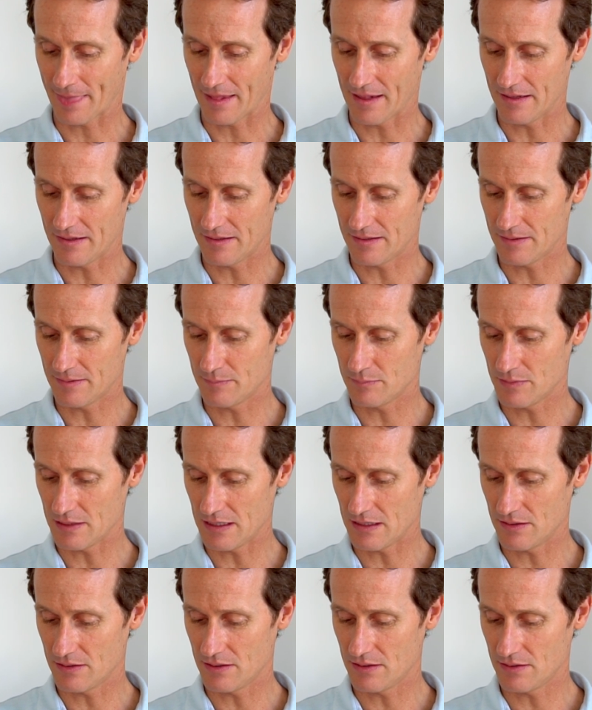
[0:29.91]
um,
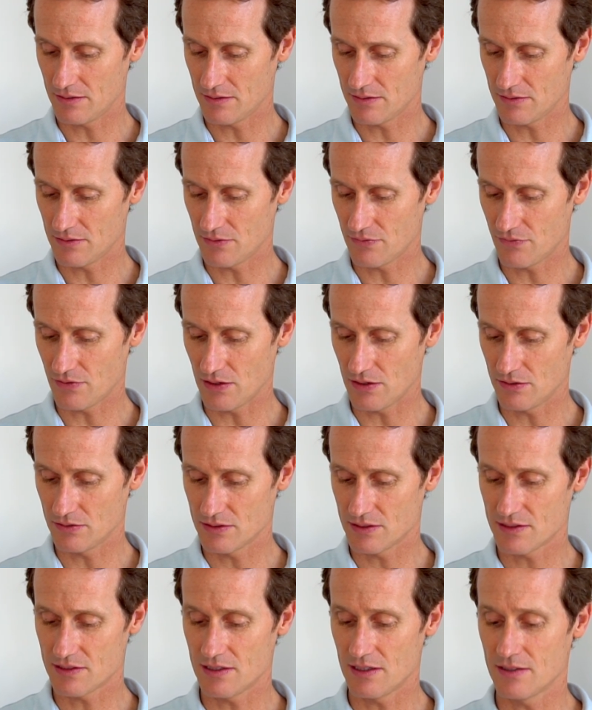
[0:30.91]
down here on your phone,
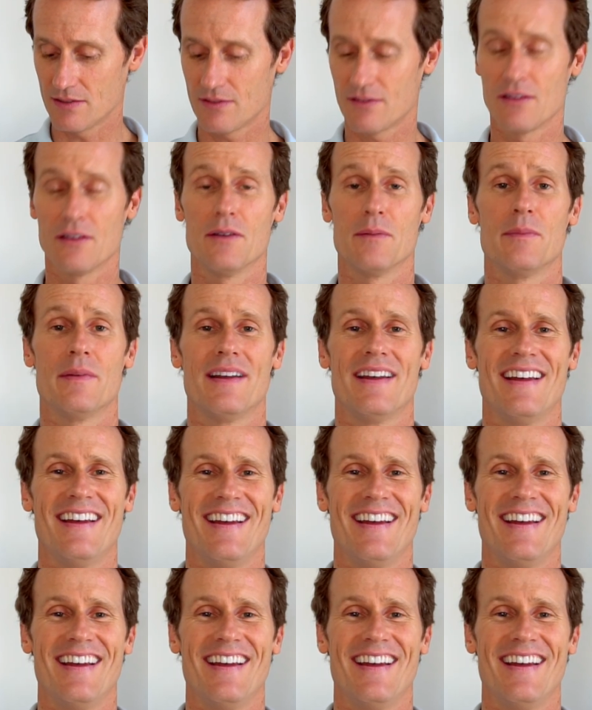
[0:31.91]
System,